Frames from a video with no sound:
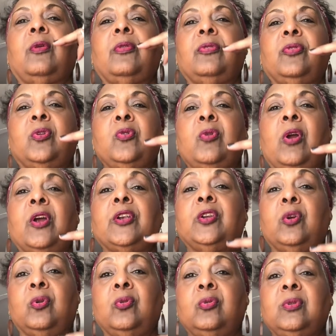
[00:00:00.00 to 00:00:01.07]
through our
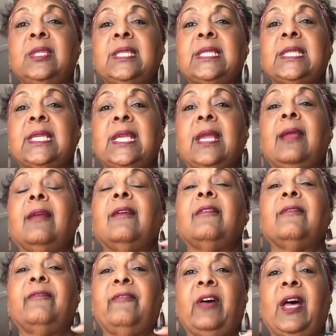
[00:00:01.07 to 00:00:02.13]
nose
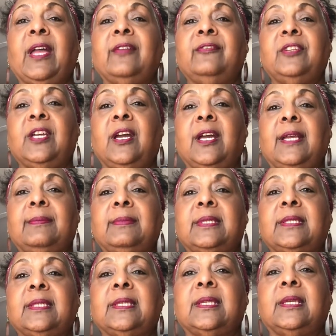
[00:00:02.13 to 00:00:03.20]
5 times.
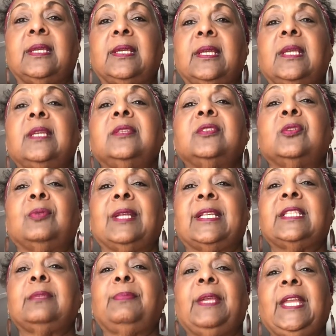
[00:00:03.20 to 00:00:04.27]
So
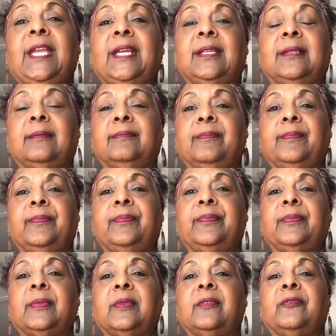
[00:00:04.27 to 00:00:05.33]
let's begin.
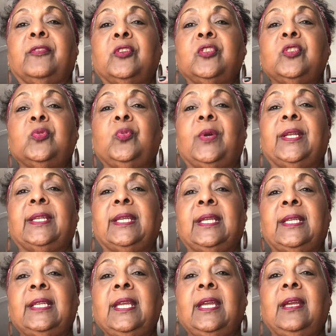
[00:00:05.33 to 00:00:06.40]
First one,
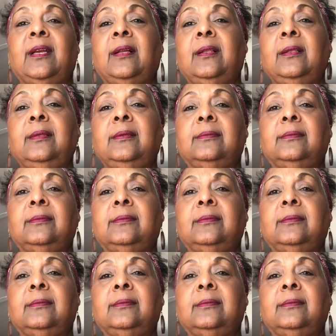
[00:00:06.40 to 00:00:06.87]
inhale.